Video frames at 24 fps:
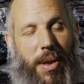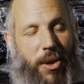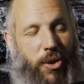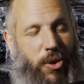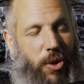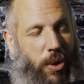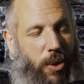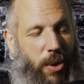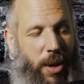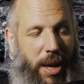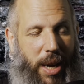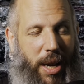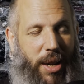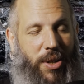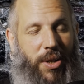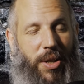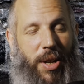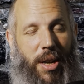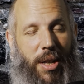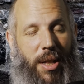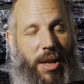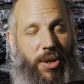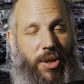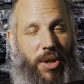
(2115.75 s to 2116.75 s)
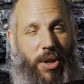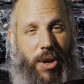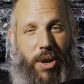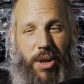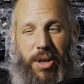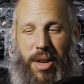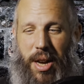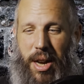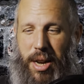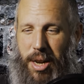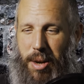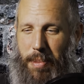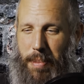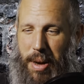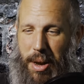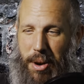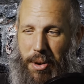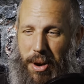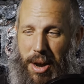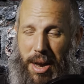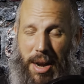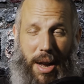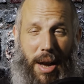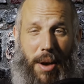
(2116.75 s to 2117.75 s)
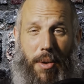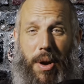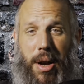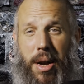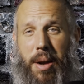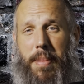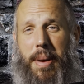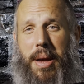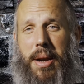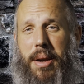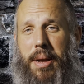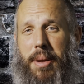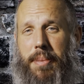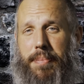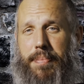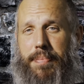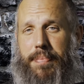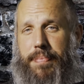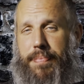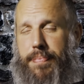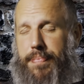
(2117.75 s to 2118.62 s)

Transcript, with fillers: So, like I said, that's a good documentary and I recommend it.